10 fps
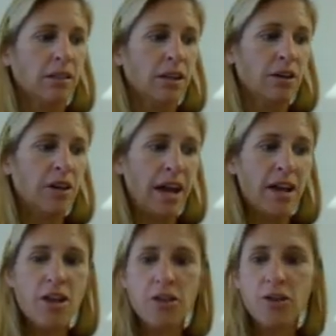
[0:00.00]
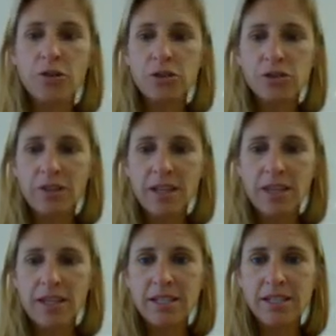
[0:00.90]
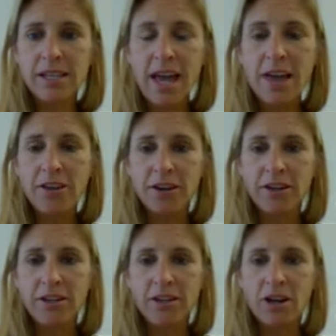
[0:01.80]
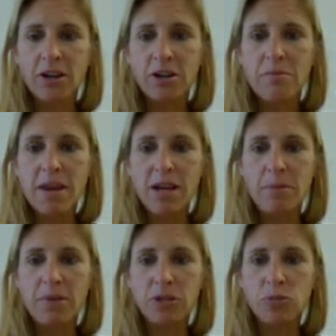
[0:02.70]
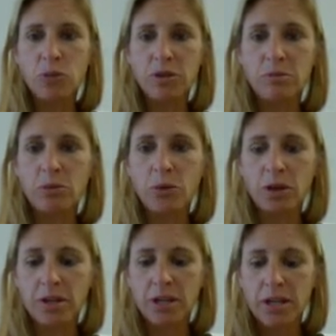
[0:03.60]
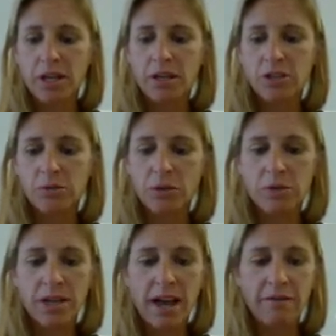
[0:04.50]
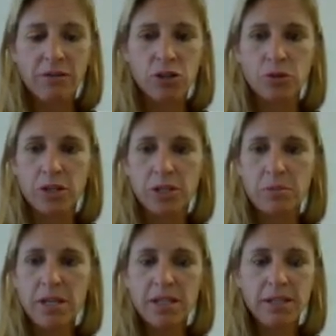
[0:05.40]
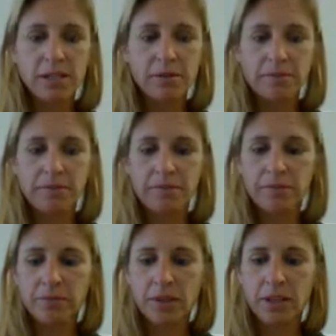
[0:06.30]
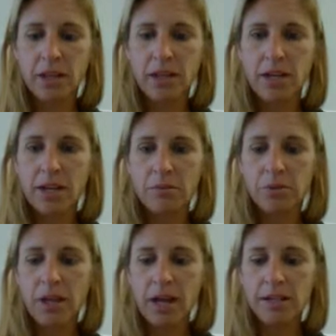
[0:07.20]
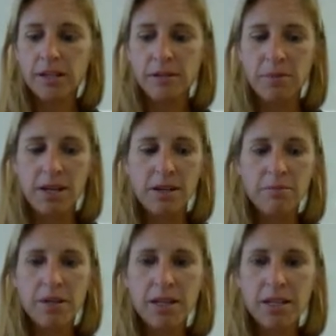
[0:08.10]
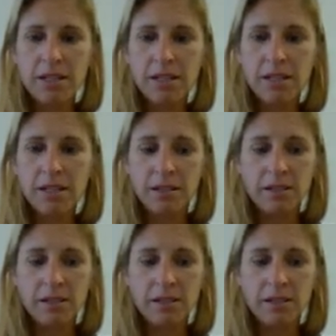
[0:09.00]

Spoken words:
Okay, those 3 things together are going to make up this wooden board. So we're going to have the shortest piece plus the medium piece,